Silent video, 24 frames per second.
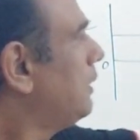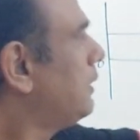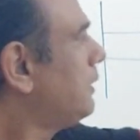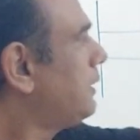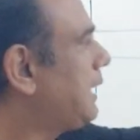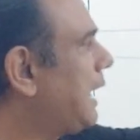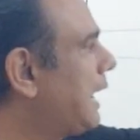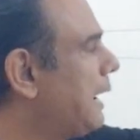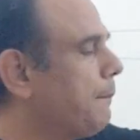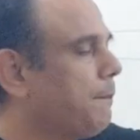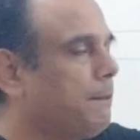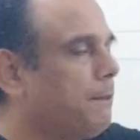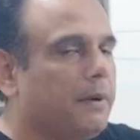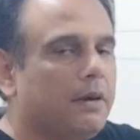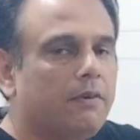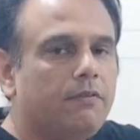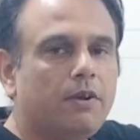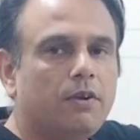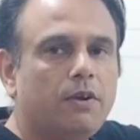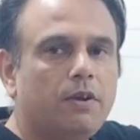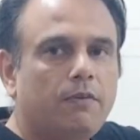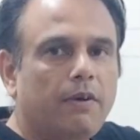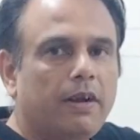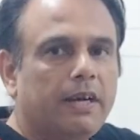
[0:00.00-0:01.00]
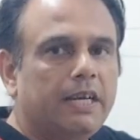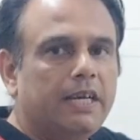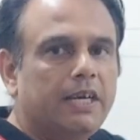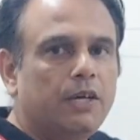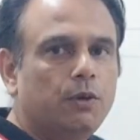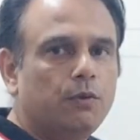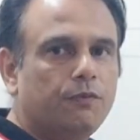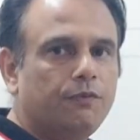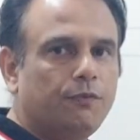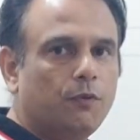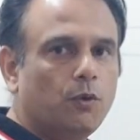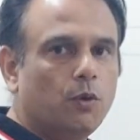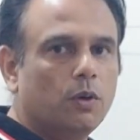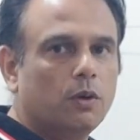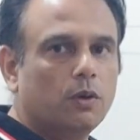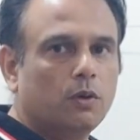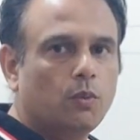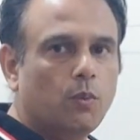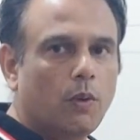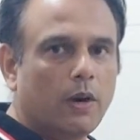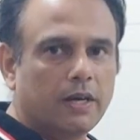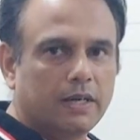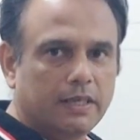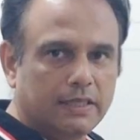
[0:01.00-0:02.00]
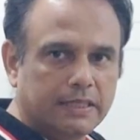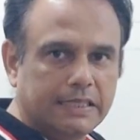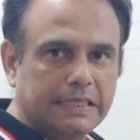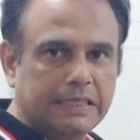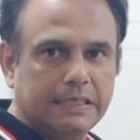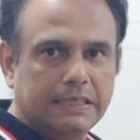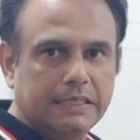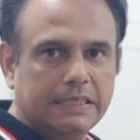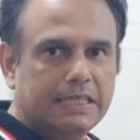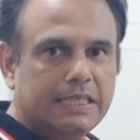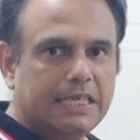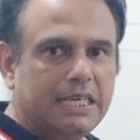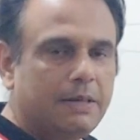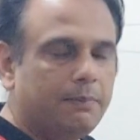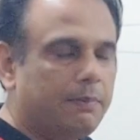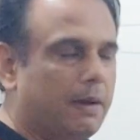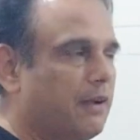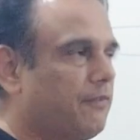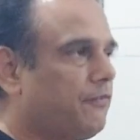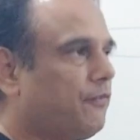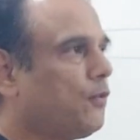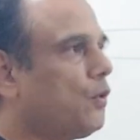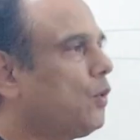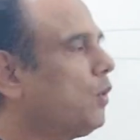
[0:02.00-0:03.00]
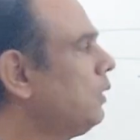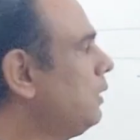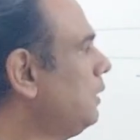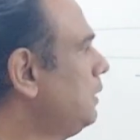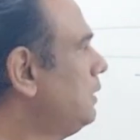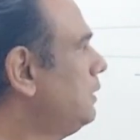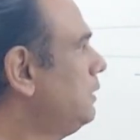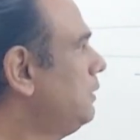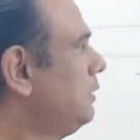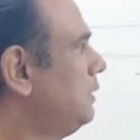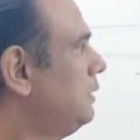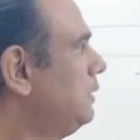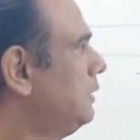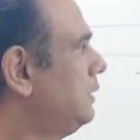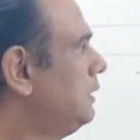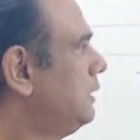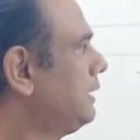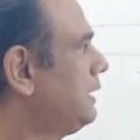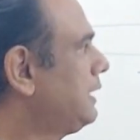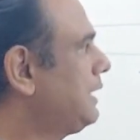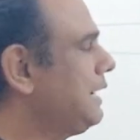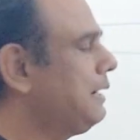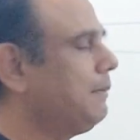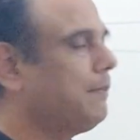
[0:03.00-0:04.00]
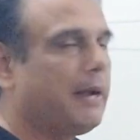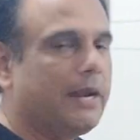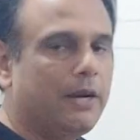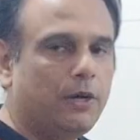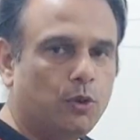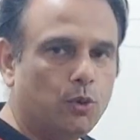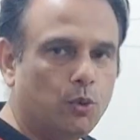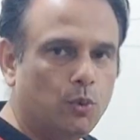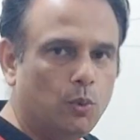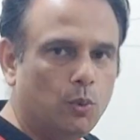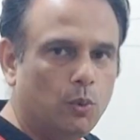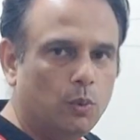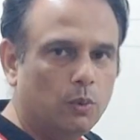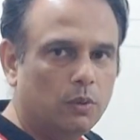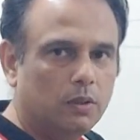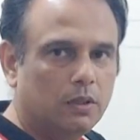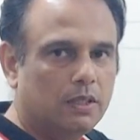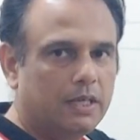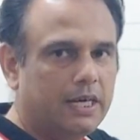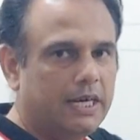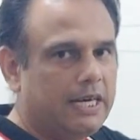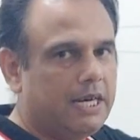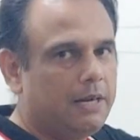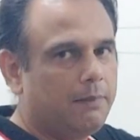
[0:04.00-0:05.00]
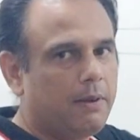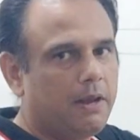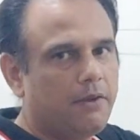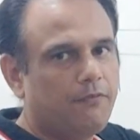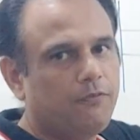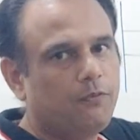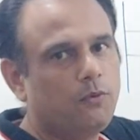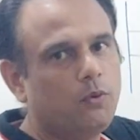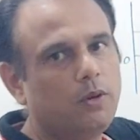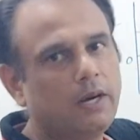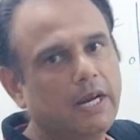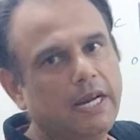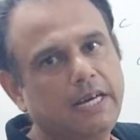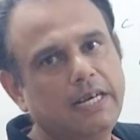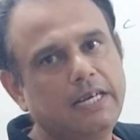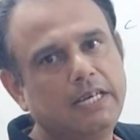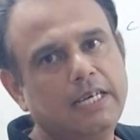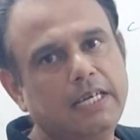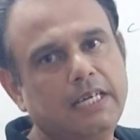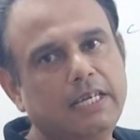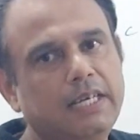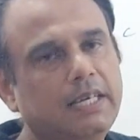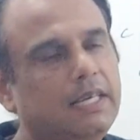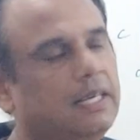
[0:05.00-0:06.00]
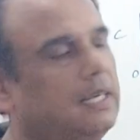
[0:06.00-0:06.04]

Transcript: Time period we have divided into 4 quarter, T by 4, T by 2, 3T by 4 and T.